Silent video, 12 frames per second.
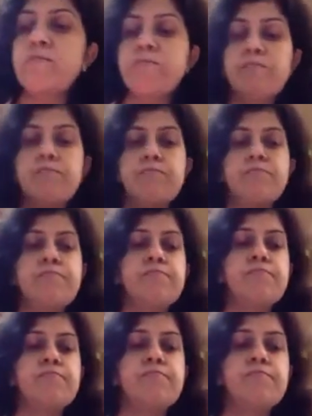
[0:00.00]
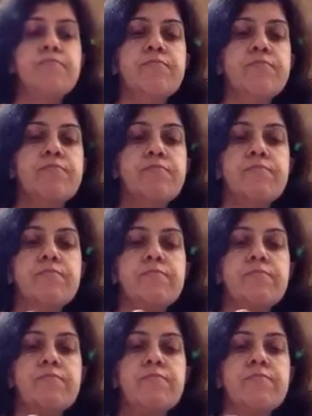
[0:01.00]

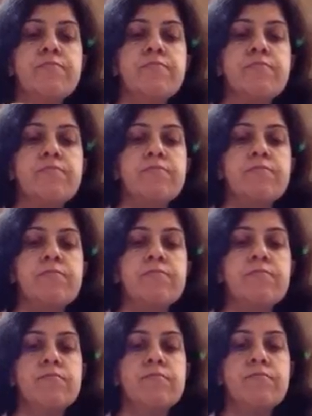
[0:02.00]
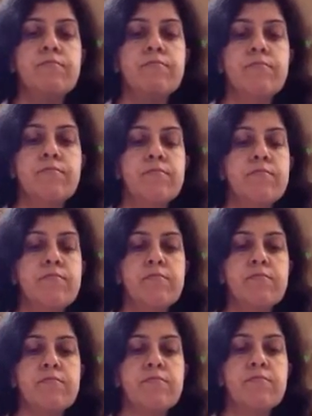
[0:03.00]

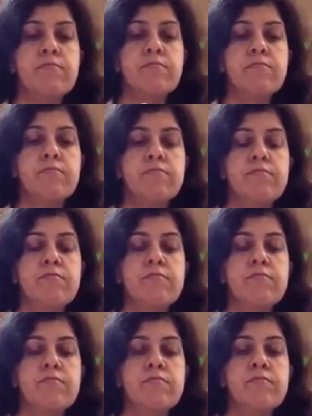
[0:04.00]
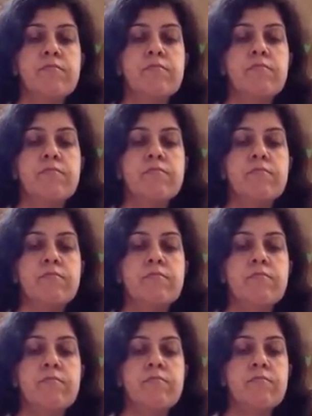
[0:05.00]

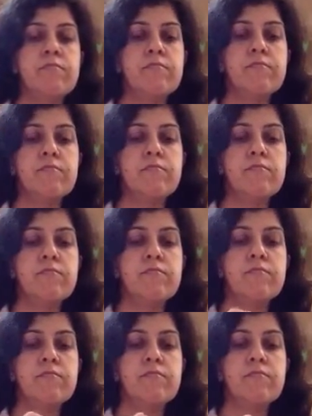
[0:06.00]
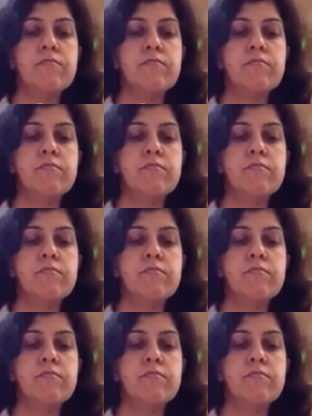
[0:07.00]
Nothing is said.